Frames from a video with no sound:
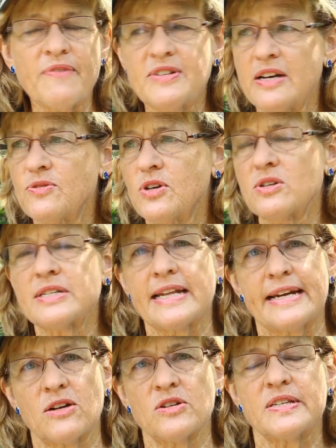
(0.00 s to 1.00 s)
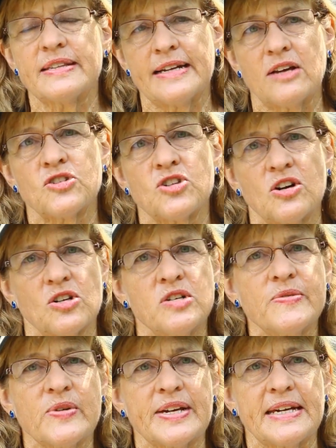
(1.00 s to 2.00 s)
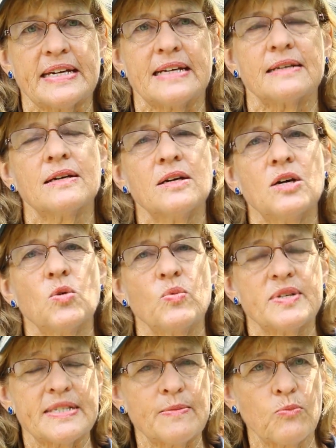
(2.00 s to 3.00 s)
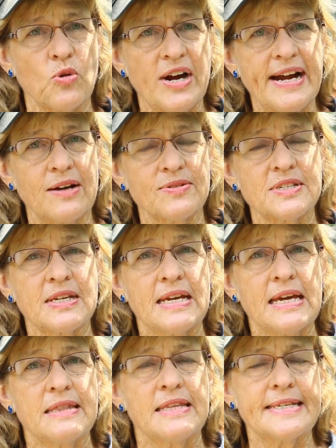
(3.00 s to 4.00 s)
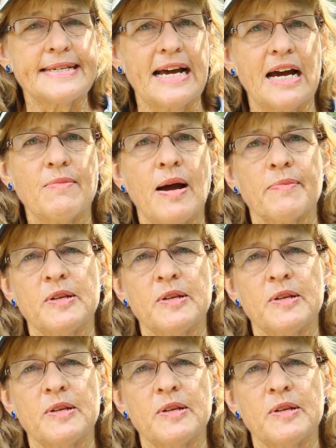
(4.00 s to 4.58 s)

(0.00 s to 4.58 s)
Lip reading: I've done those layers, then I'll start over again with some browns. This time, I'm